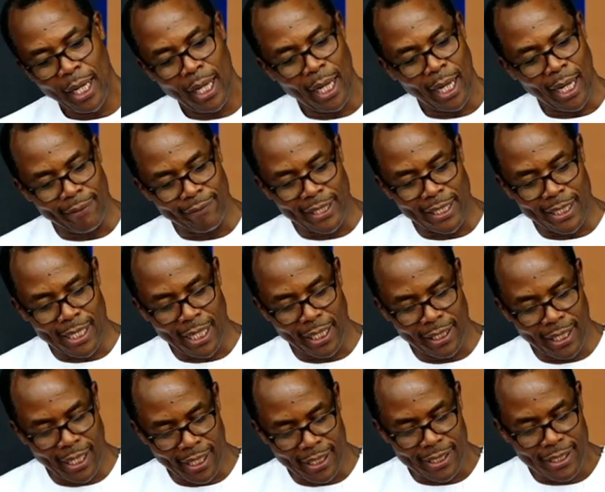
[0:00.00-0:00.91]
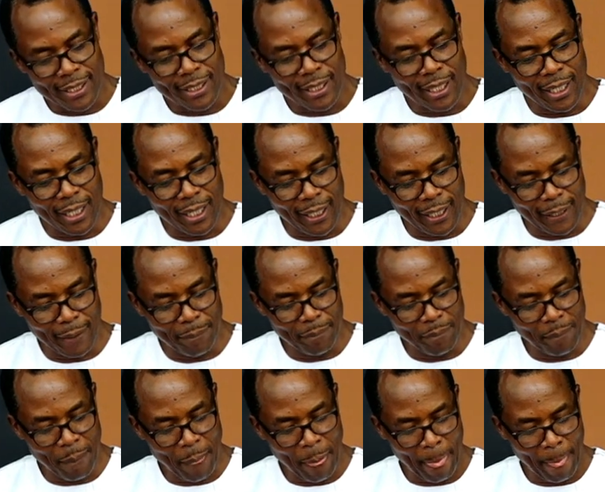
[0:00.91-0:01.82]
Having said that.
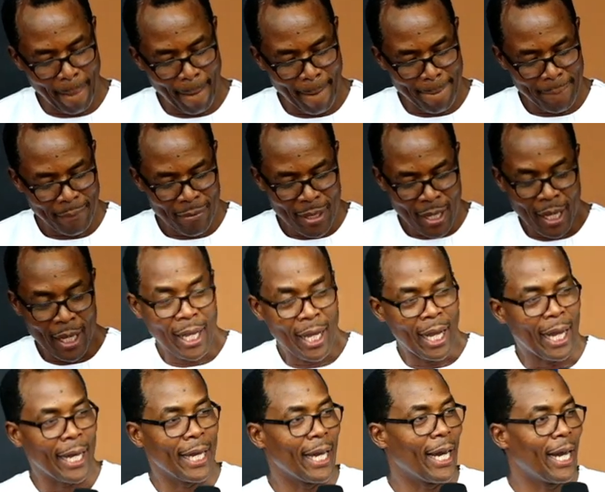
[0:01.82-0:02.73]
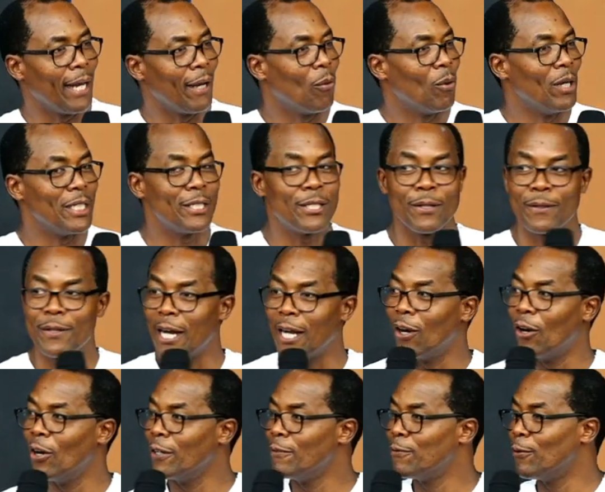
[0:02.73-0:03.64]
Um, I, I want to thank
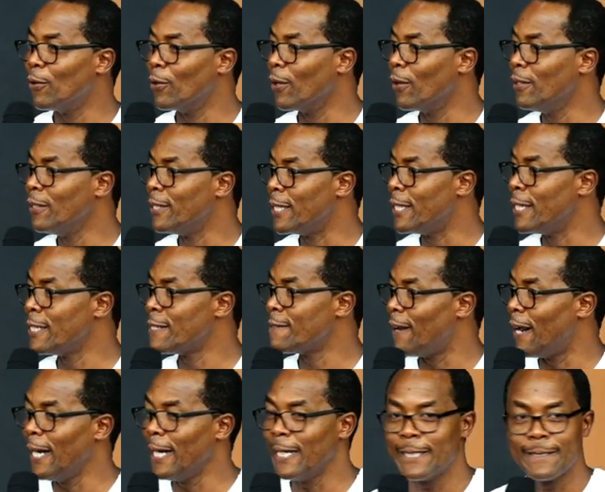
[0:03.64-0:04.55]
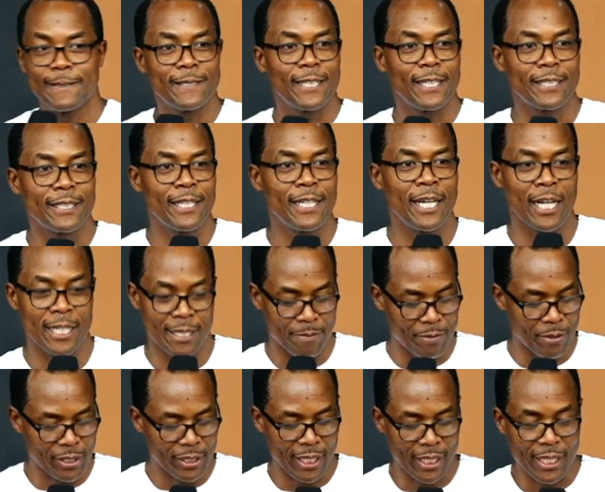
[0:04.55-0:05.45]
God for this far that He has
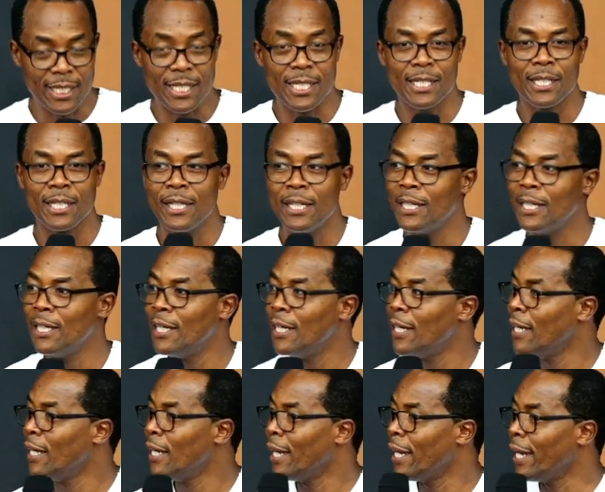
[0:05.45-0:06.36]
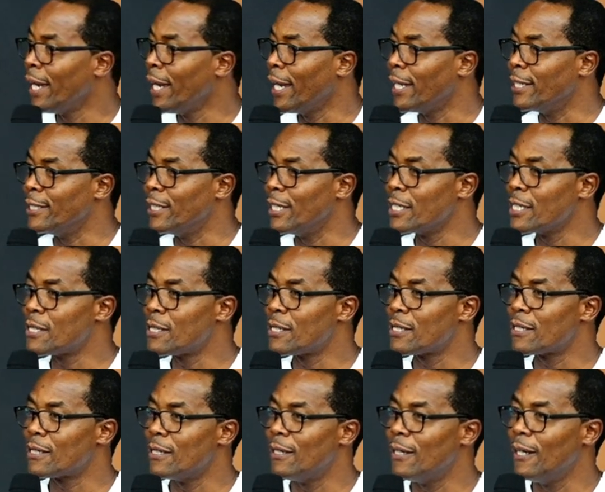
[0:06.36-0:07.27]
brought us and
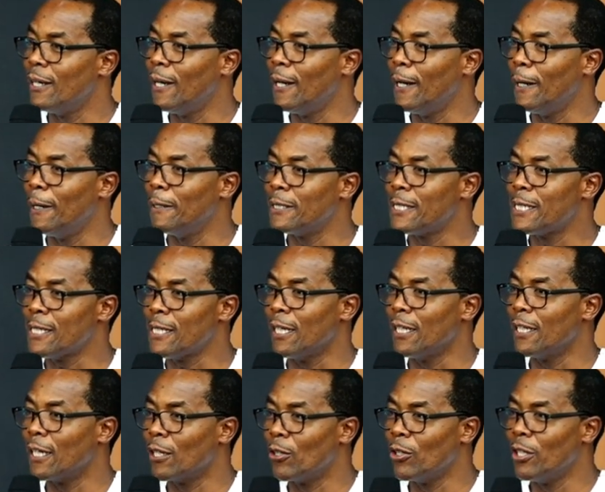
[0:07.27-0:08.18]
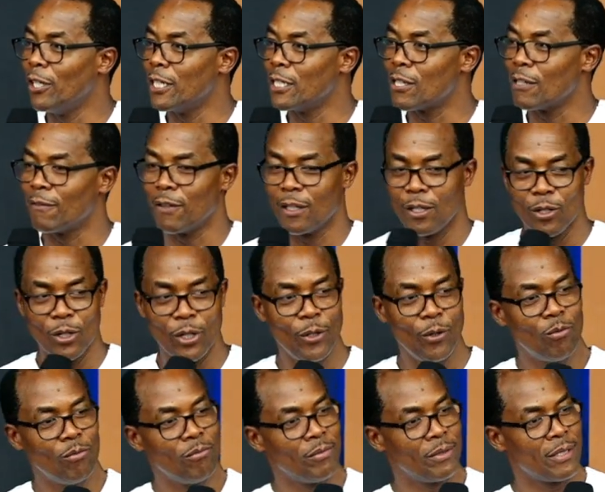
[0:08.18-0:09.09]
just uh, seeing the goodness of the Lord.
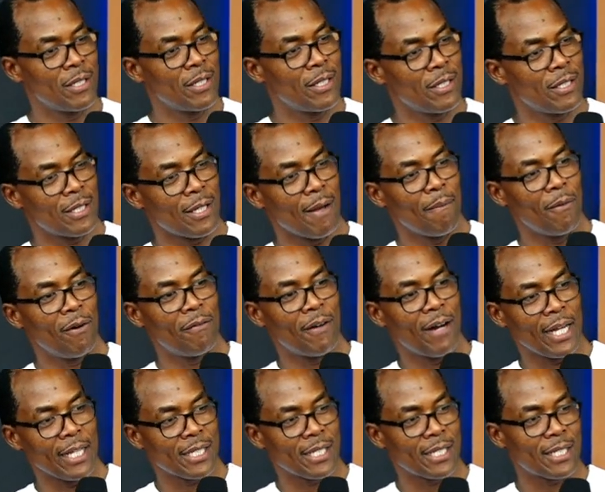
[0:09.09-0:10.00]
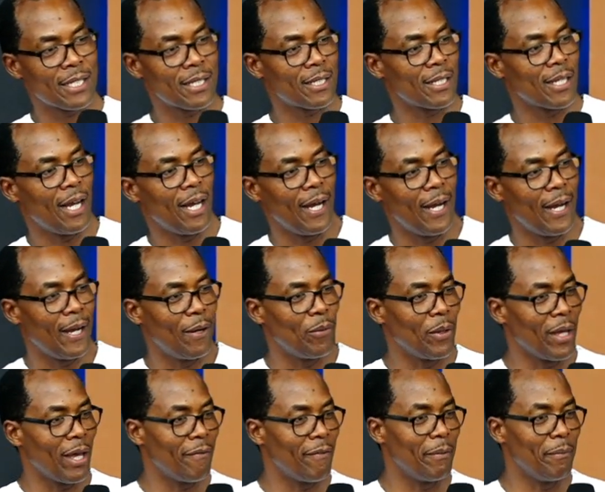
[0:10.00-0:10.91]
Some of us, uh,
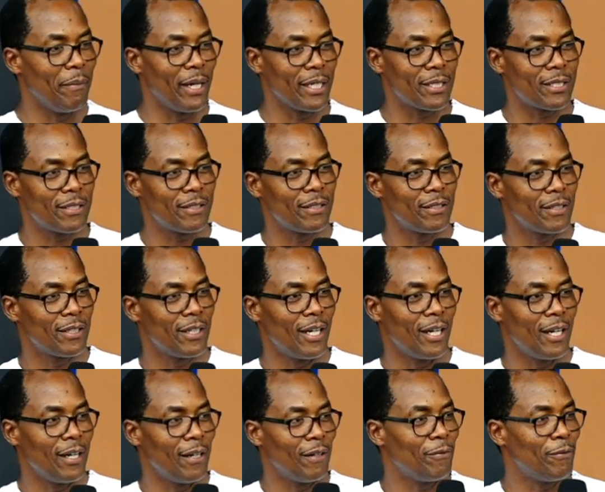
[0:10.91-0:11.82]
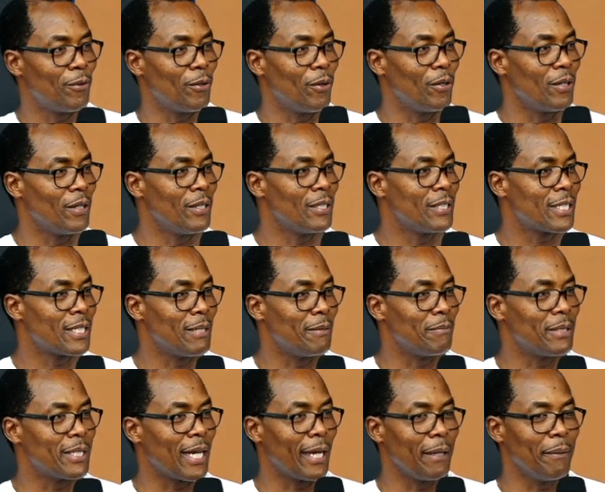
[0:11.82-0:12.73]
we haven't met uh, for
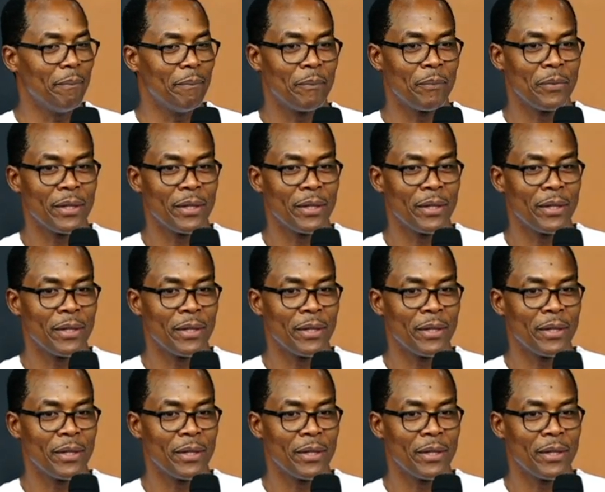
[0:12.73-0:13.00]
some time.